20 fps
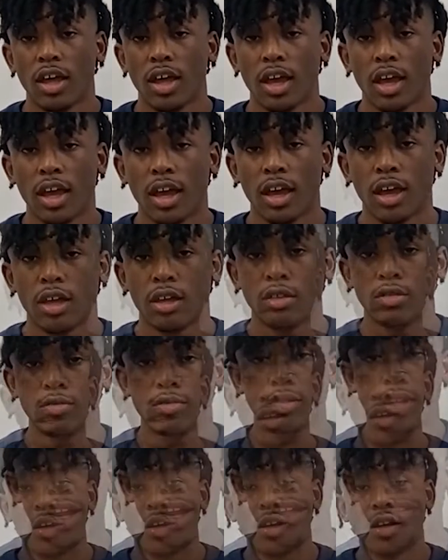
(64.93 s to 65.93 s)

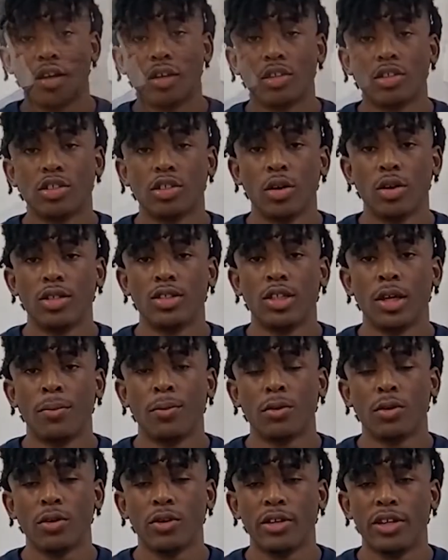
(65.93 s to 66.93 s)
And so a
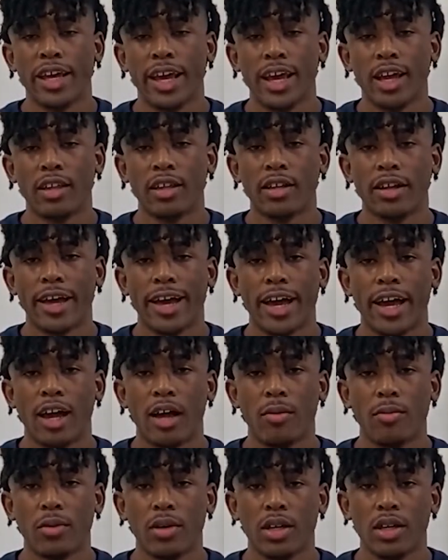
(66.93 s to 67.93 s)
typical day in the
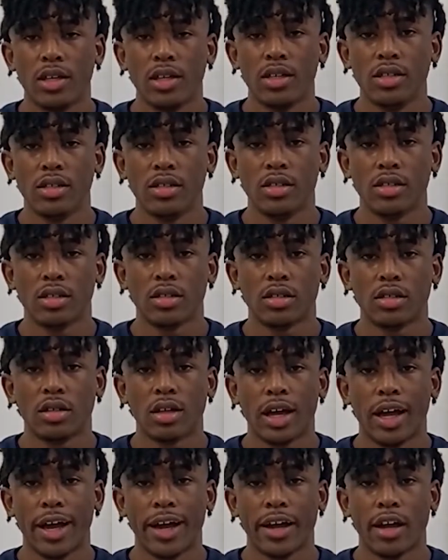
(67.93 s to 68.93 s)
lab is
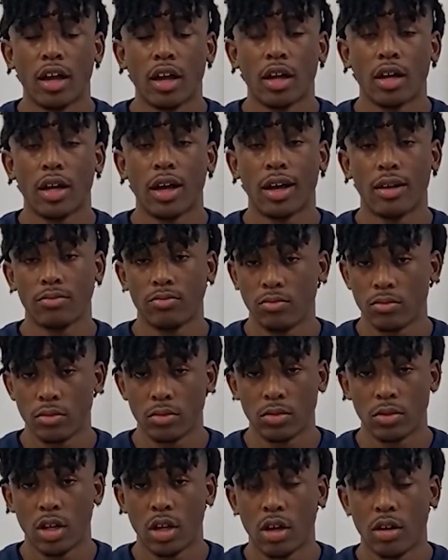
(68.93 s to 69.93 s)
I
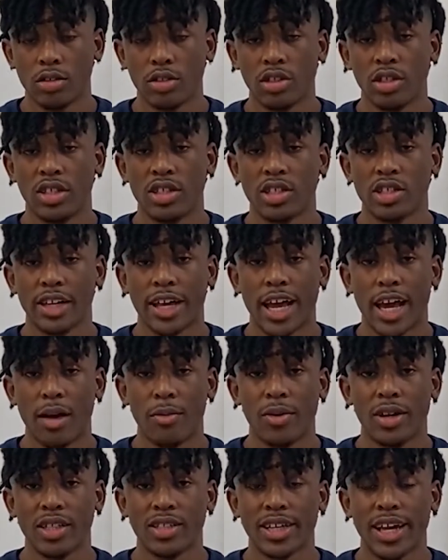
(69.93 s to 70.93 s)
go to this
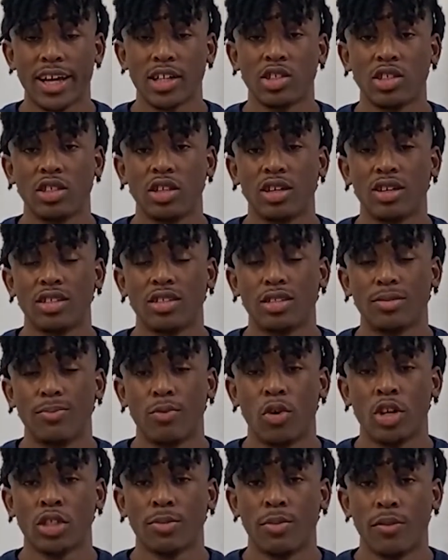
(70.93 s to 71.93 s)
lab, and it's actually a
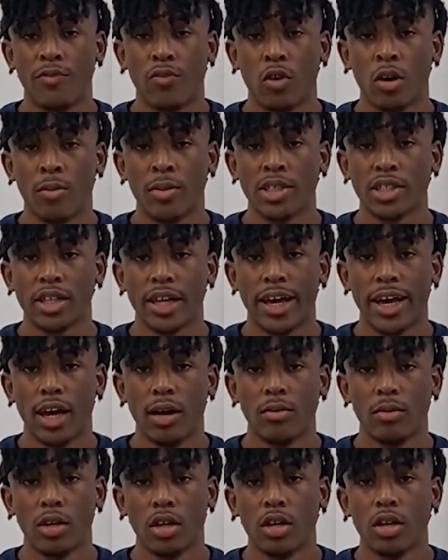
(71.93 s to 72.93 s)
sports performance
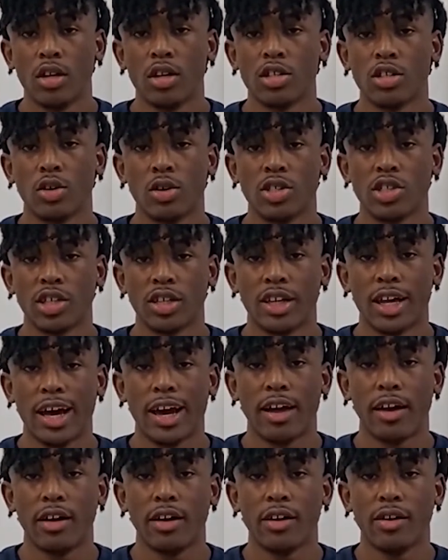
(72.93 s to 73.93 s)
lab. So it's a
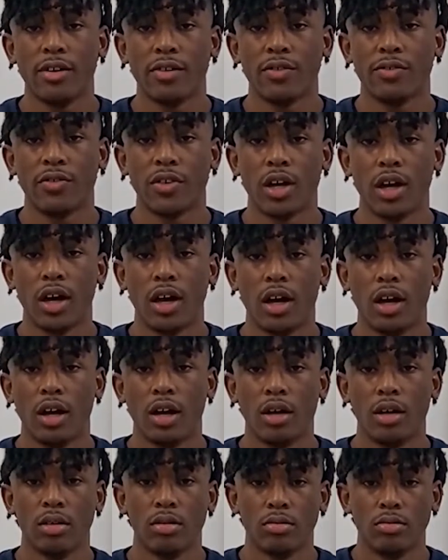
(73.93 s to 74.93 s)
lot of
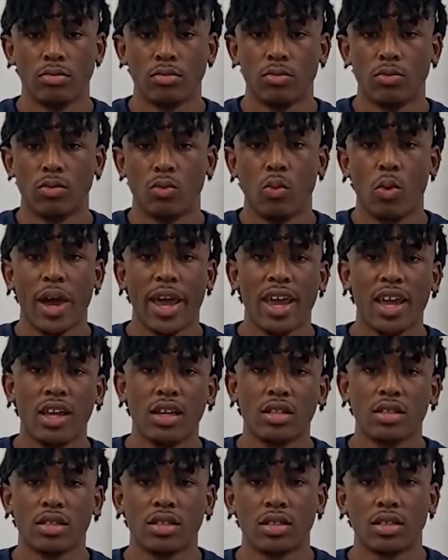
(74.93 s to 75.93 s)

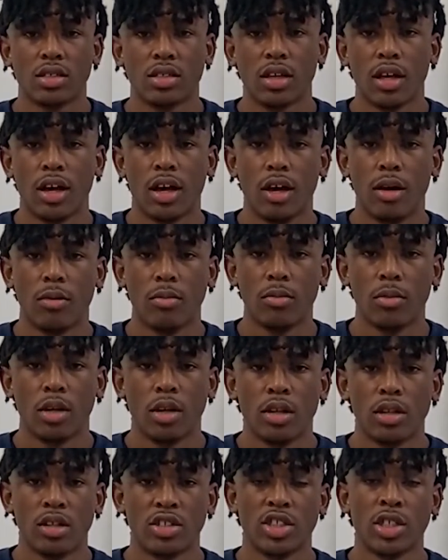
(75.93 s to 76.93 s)
weights.
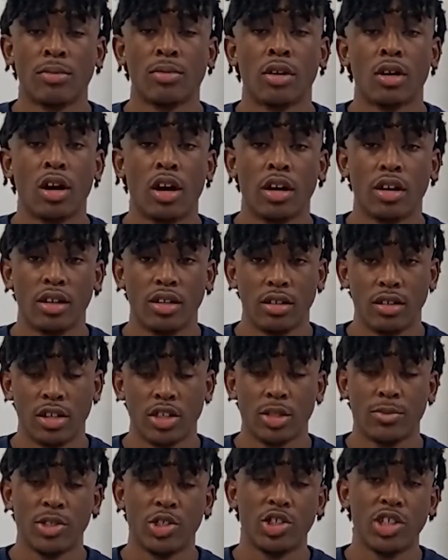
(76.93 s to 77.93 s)
There's
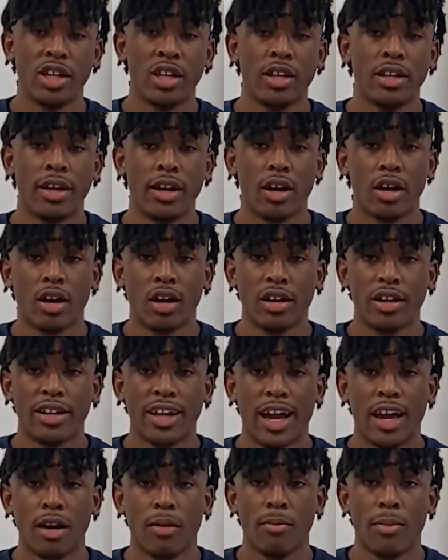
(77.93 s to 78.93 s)
a machine in there called a
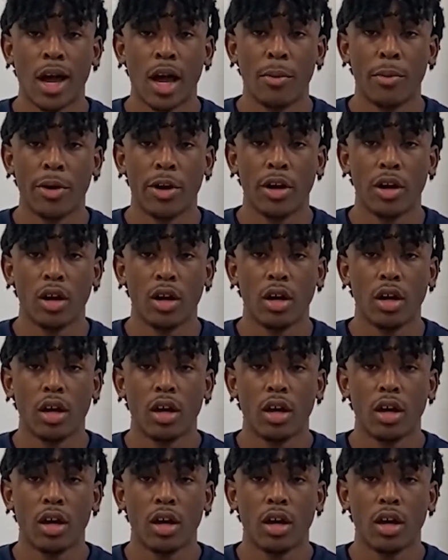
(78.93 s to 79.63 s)
dynamometer.